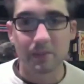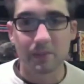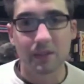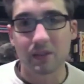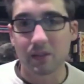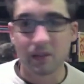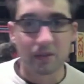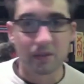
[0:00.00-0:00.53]

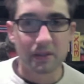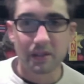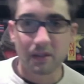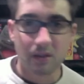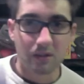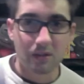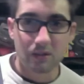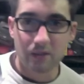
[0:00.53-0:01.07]
ones, but they're
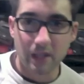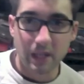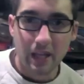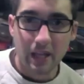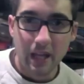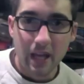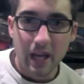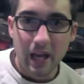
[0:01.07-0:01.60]
all
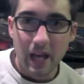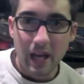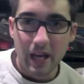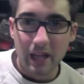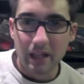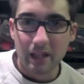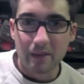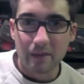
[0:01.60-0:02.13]
great,
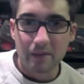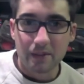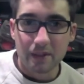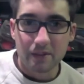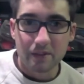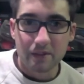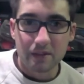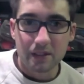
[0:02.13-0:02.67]
and I like
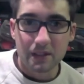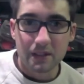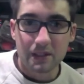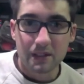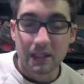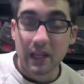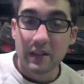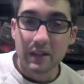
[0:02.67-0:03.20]
them for different
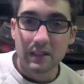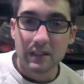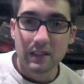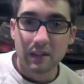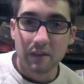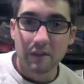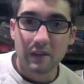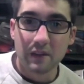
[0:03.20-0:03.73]
reasons.
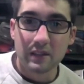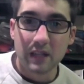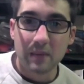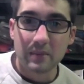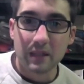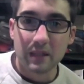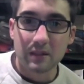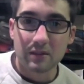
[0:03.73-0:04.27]
This is a
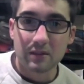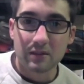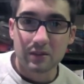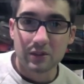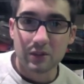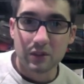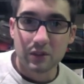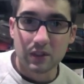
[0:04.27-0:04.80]
fun top-down
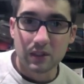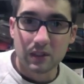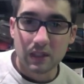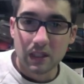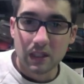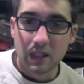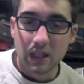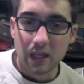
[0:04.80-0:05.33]
little
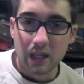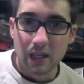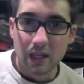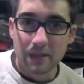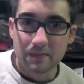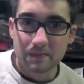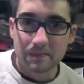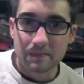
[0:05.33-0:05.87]
shooter.
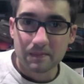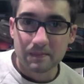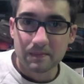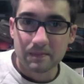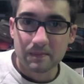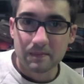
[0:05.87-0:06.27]
I